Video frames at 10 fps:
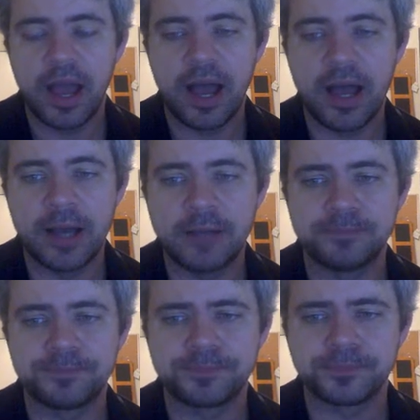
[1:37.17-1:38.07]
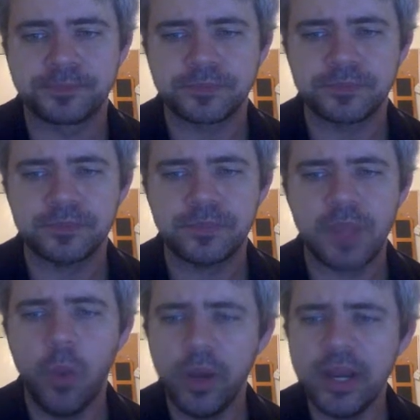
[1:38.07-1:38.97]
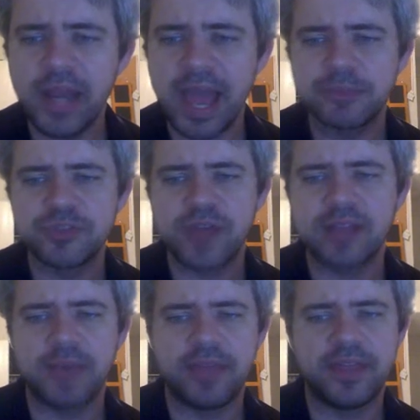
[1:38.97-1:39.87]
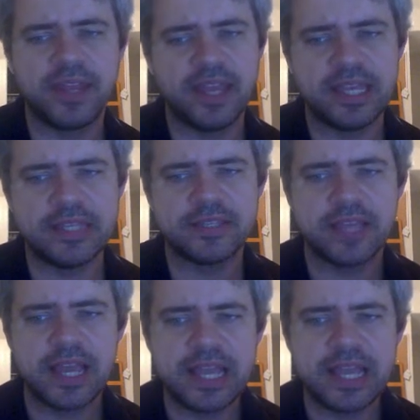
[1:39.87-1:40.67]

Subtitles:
What an abstract method is,